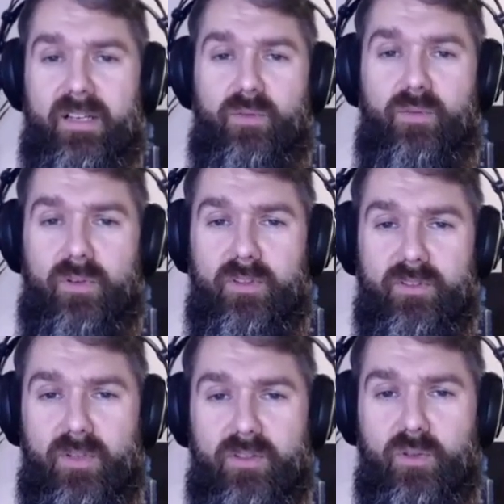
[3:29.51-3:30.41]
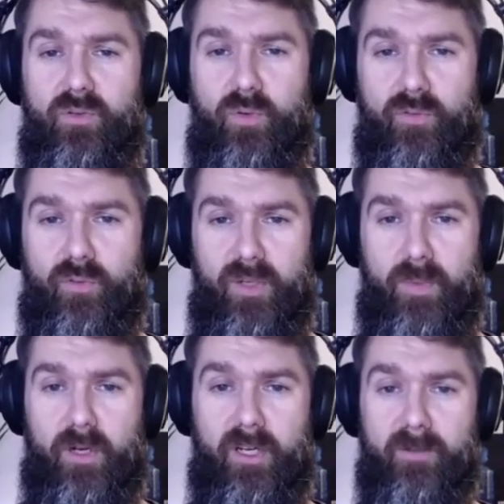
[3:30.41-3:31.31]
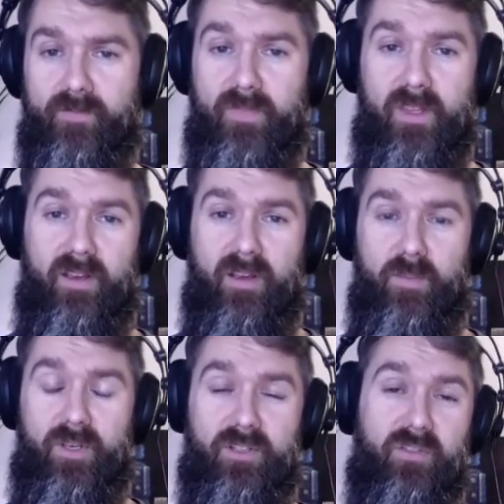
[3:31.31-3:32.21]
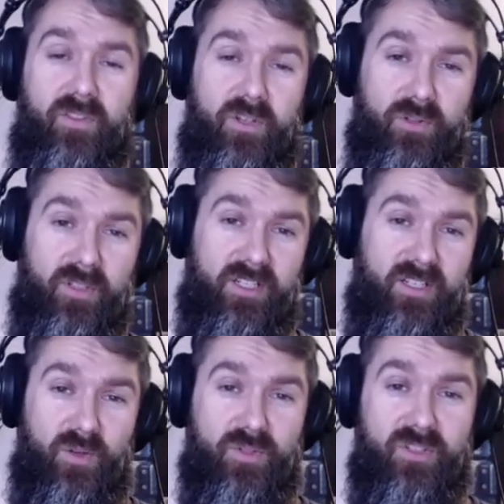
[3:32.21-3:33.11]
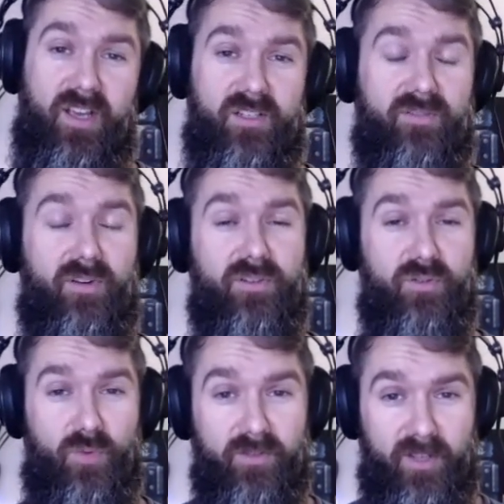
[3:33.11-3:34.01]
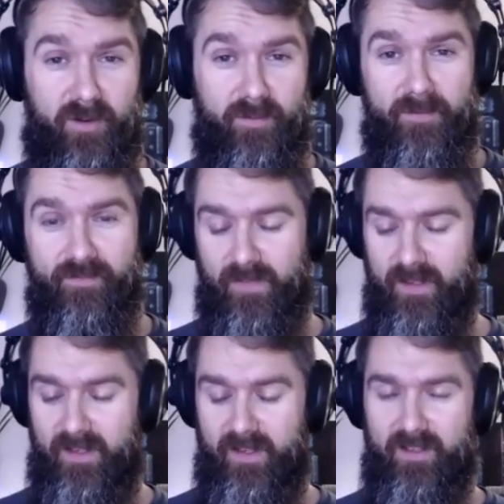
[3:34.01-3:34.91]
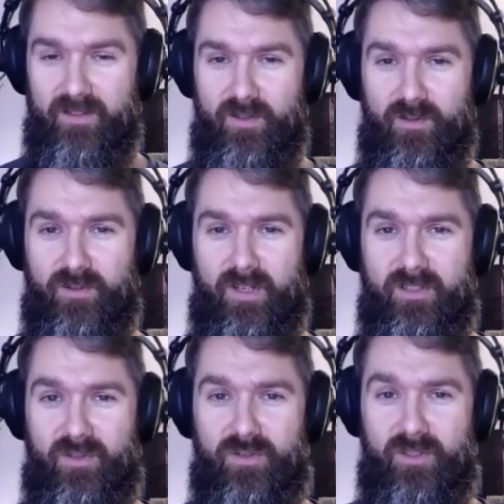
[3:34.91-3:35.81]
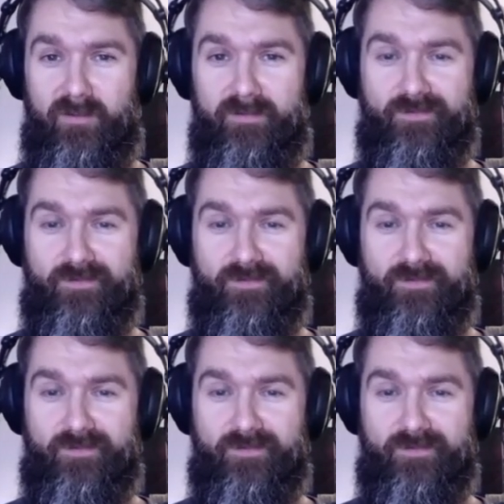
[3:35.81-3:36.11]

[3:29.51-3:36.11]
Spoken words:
So that's good for debugging, because under the hood, it actually uses the Azure Functions runtime. So that's interesting.